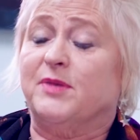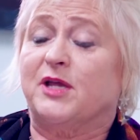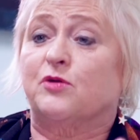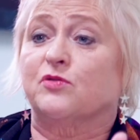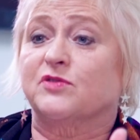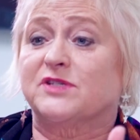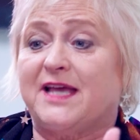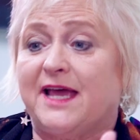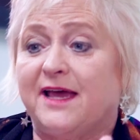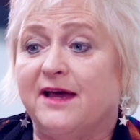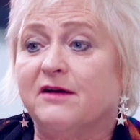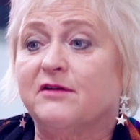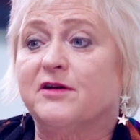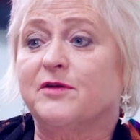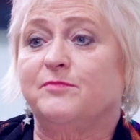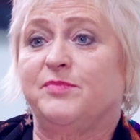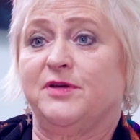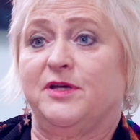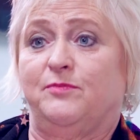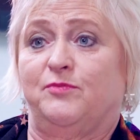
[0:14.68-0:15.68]
because how
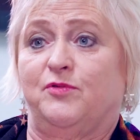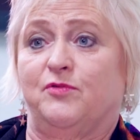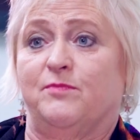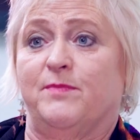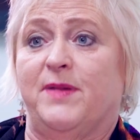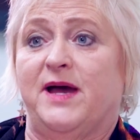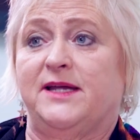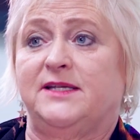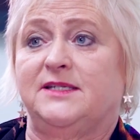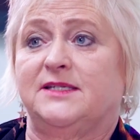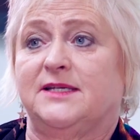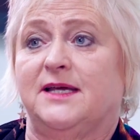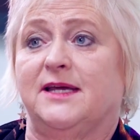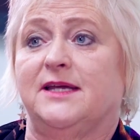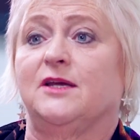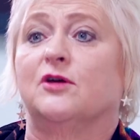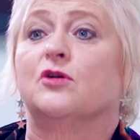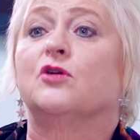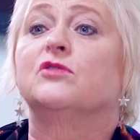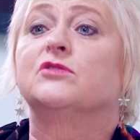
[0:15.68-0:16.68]
can people
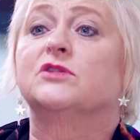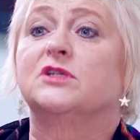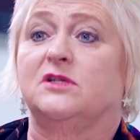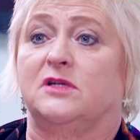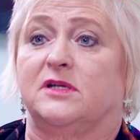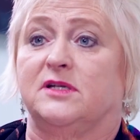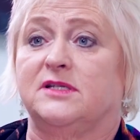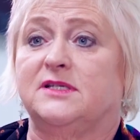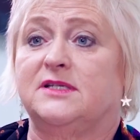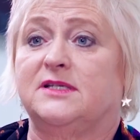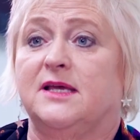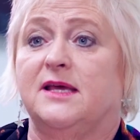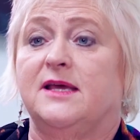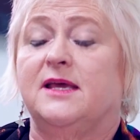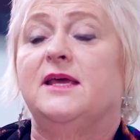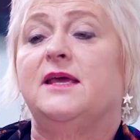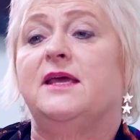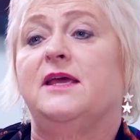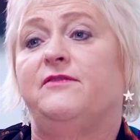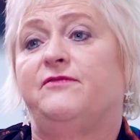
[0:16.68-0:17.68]
maintain continence
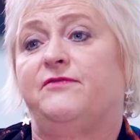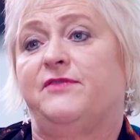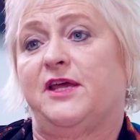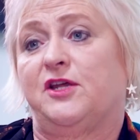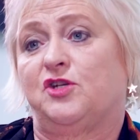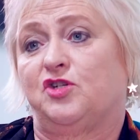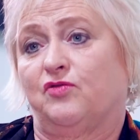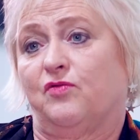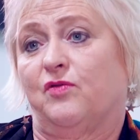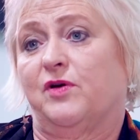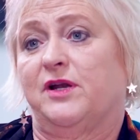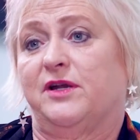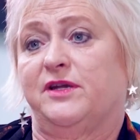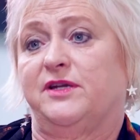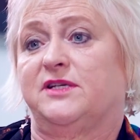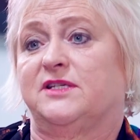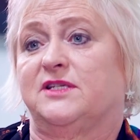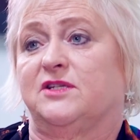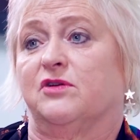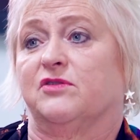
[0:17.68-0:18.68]
if their
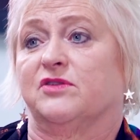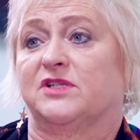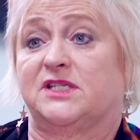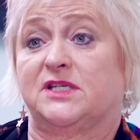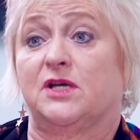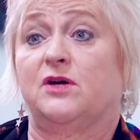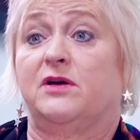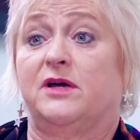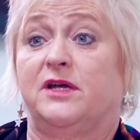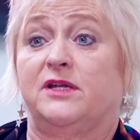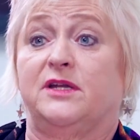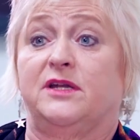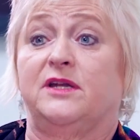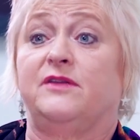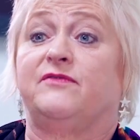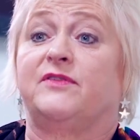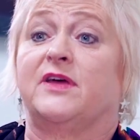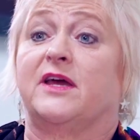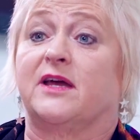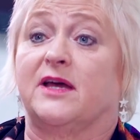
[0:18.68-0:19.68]
toilet is not signed
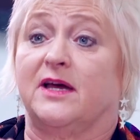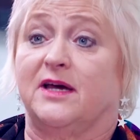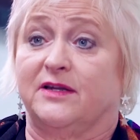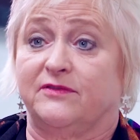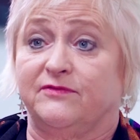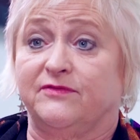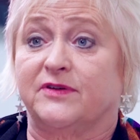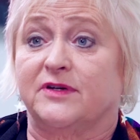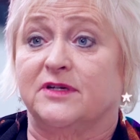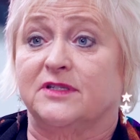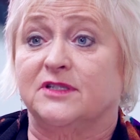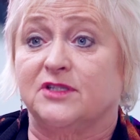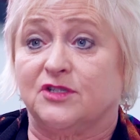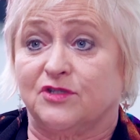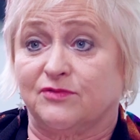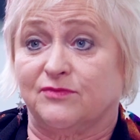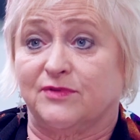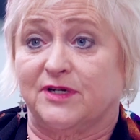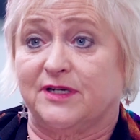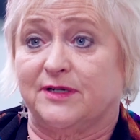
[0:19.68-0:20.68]
and if they can't find the
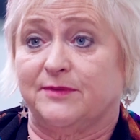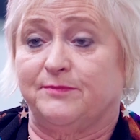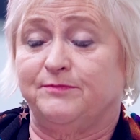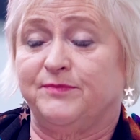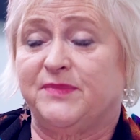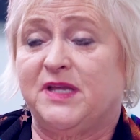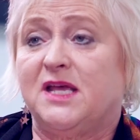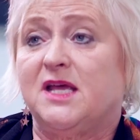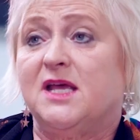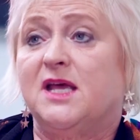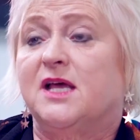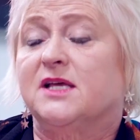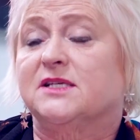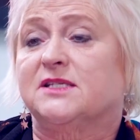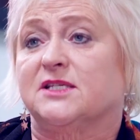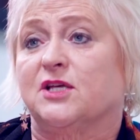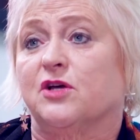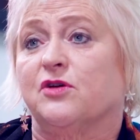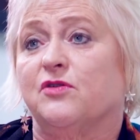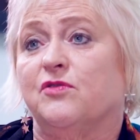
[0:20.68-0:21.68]
toilet?
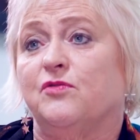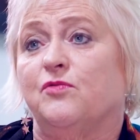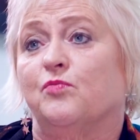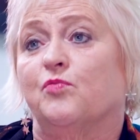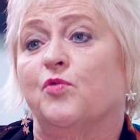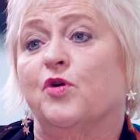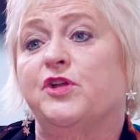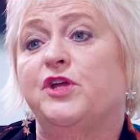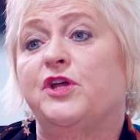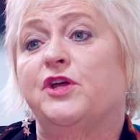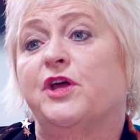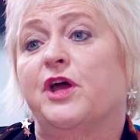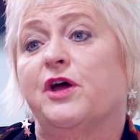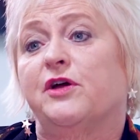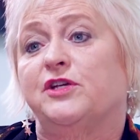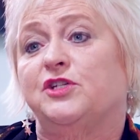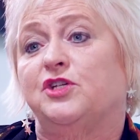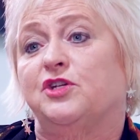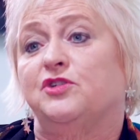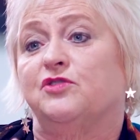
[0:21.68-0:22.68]
So what are you
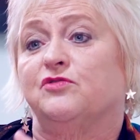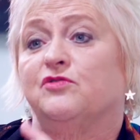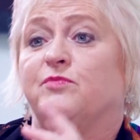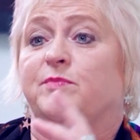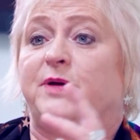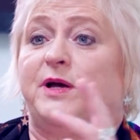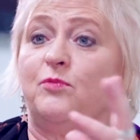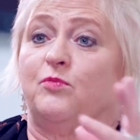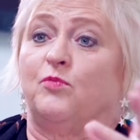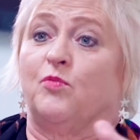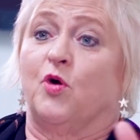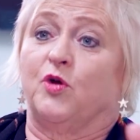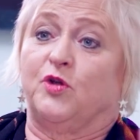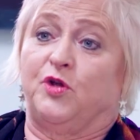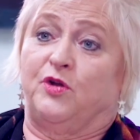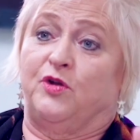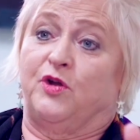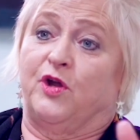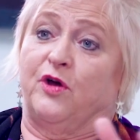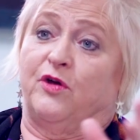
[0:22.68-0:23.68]
going to do about
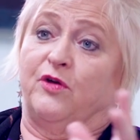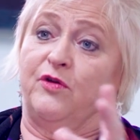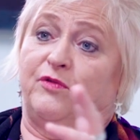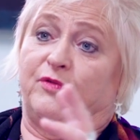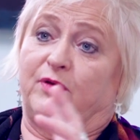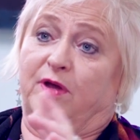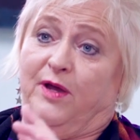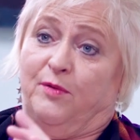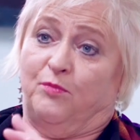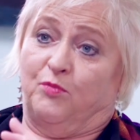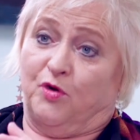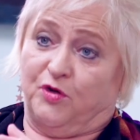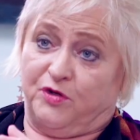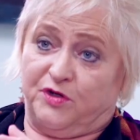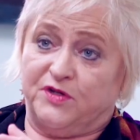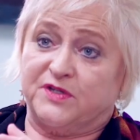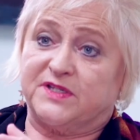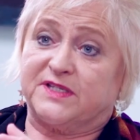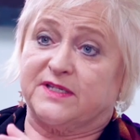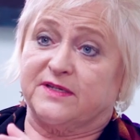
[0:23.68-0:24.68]
what you know and
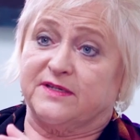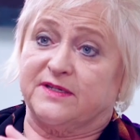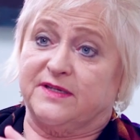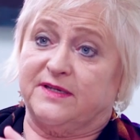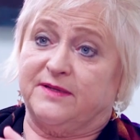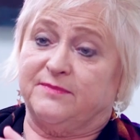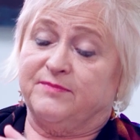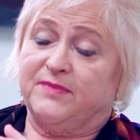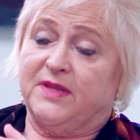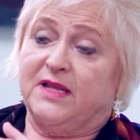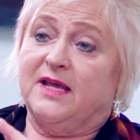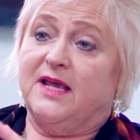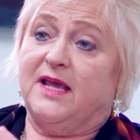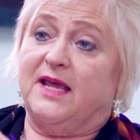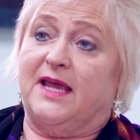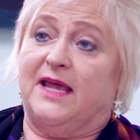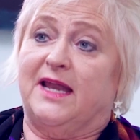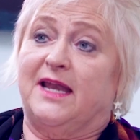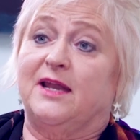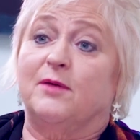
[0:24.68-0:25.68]
what you see?
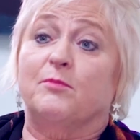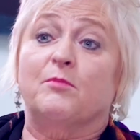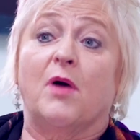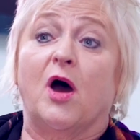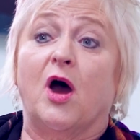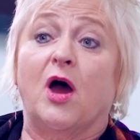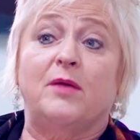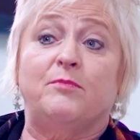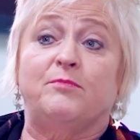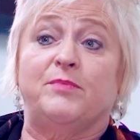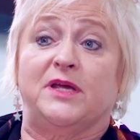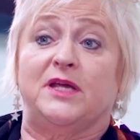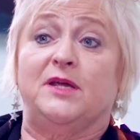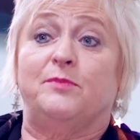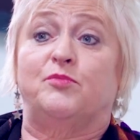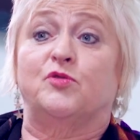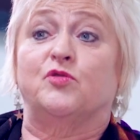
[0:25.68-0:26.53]
And it might be